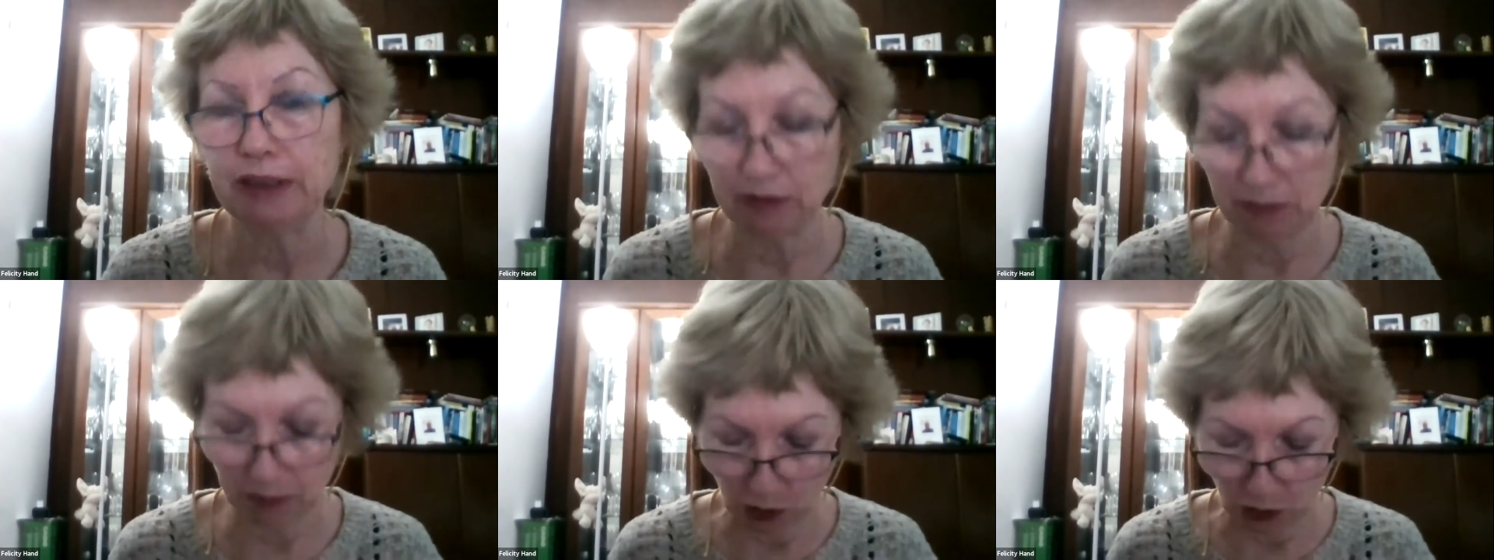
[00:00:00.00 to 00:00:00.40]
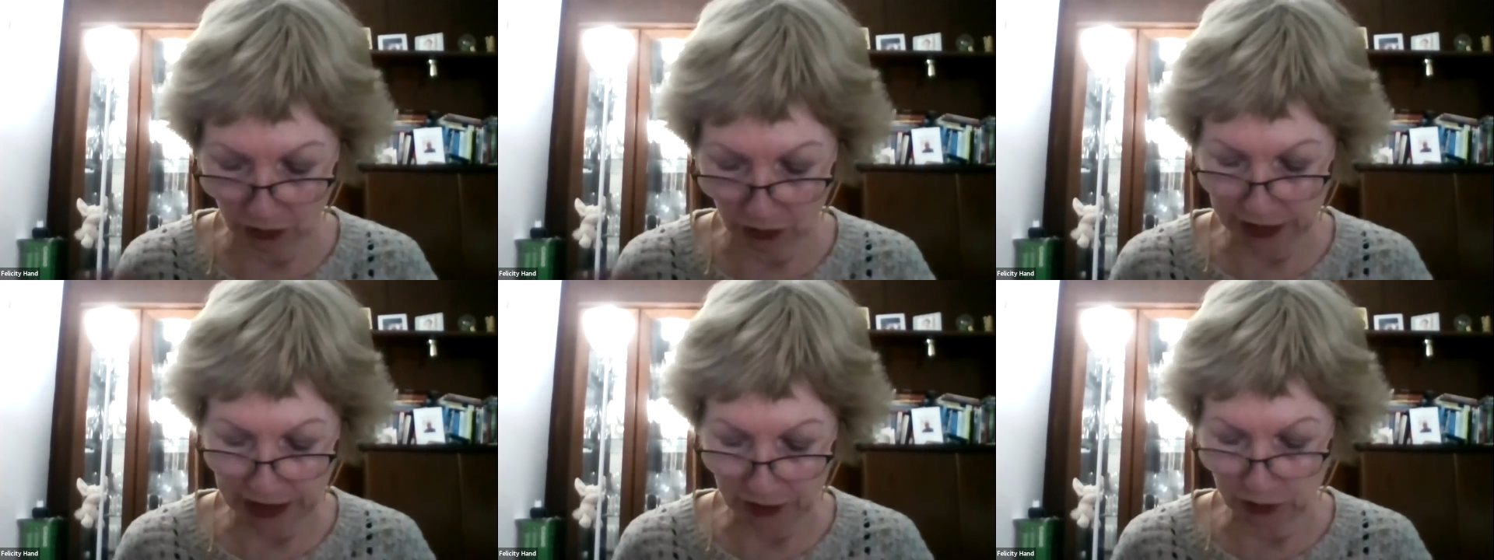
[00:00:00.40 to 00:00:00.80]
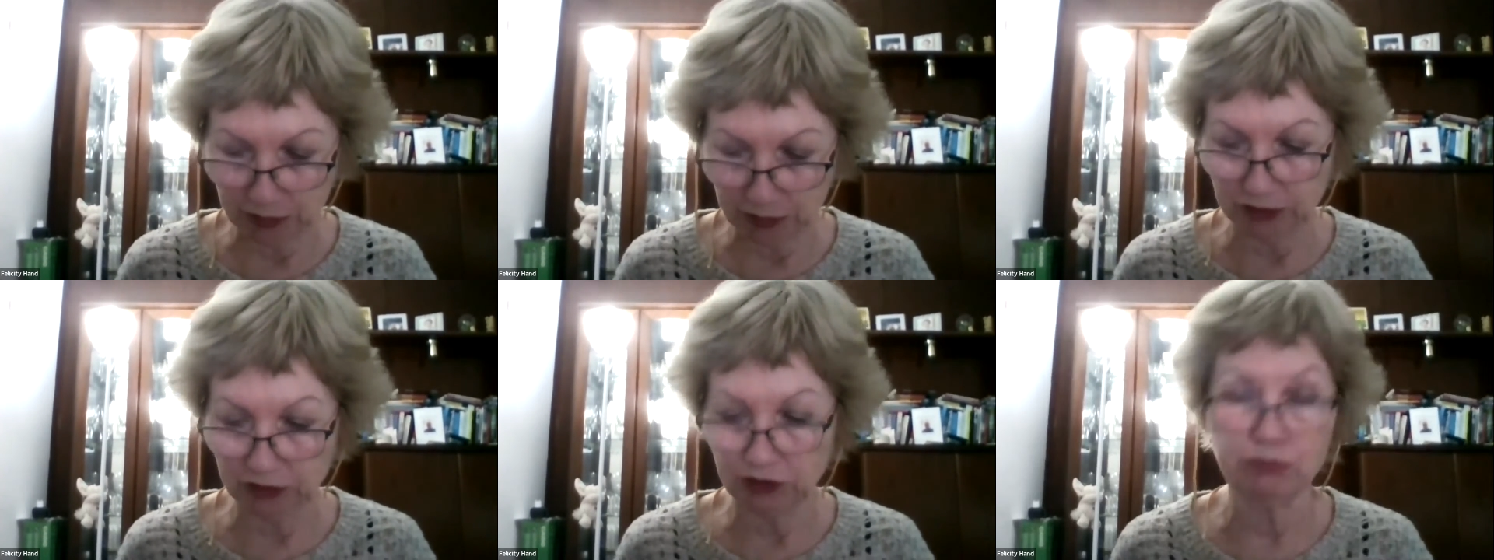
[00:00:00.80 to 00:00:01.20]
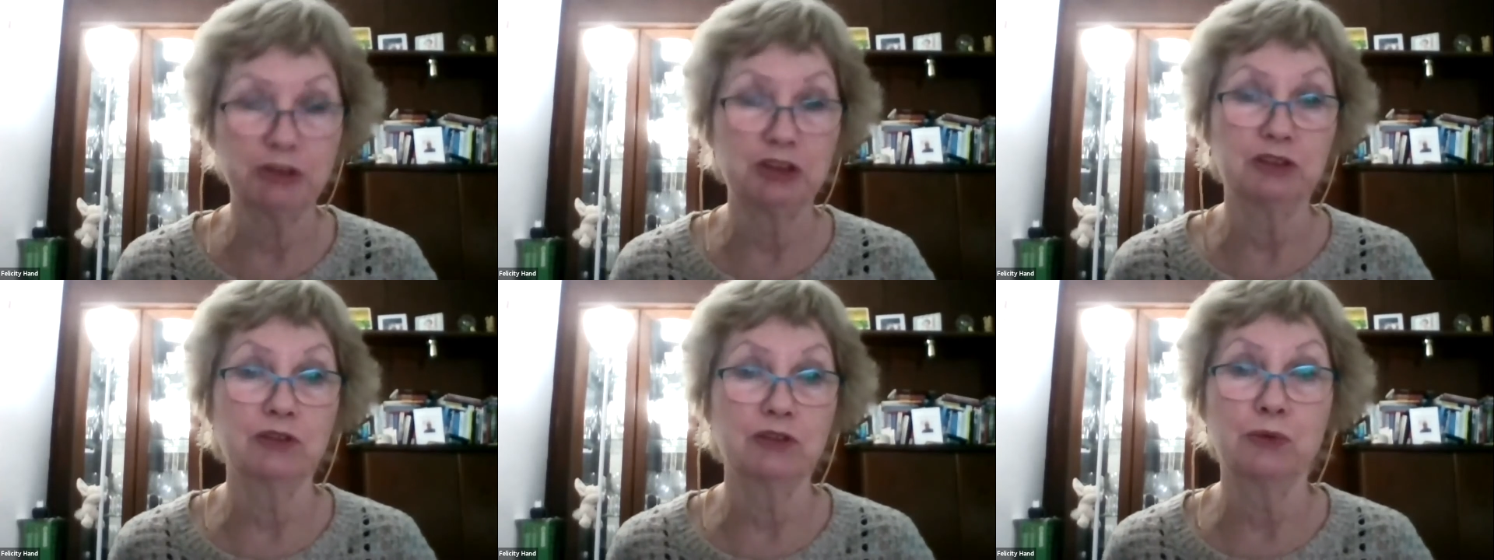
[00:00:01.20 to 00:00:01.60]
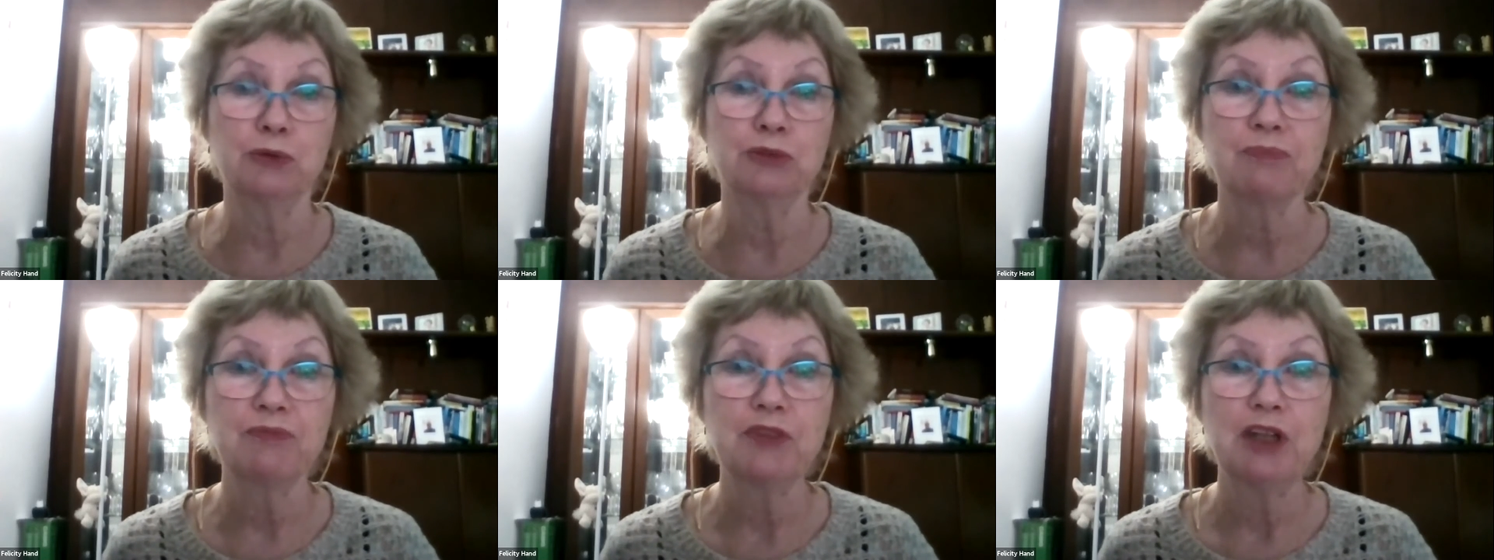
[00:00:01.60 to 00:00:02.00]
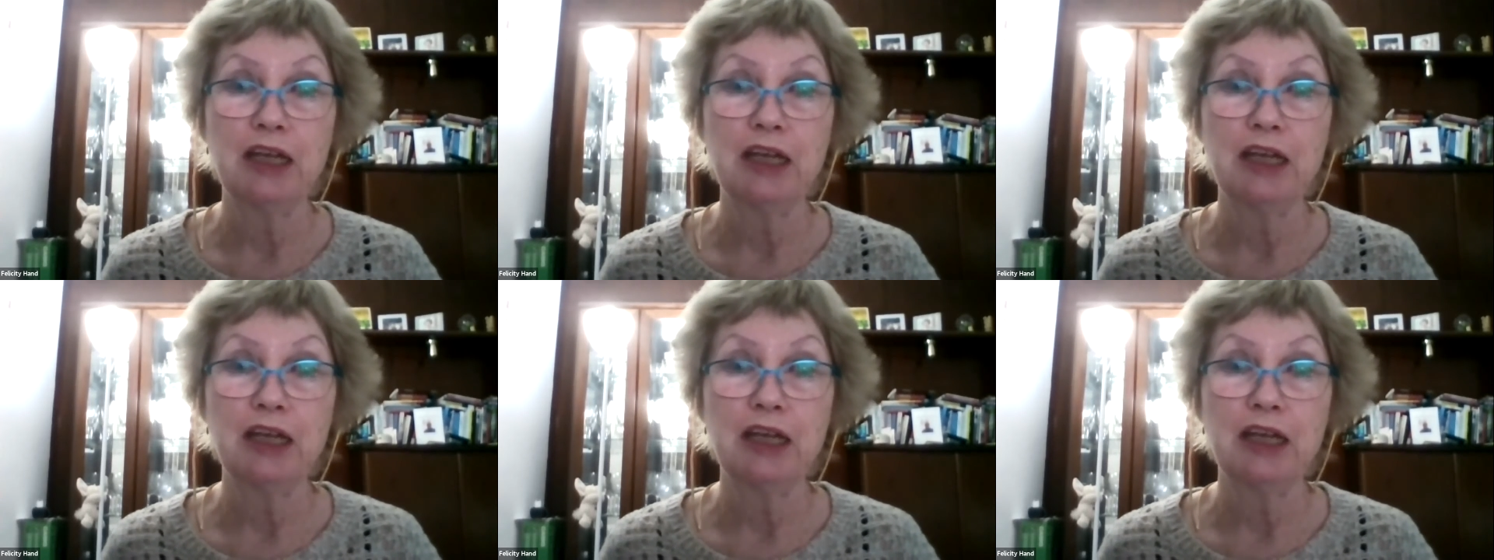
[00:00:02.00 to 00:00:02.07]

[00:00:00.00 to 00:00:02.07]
in more databases, which of course,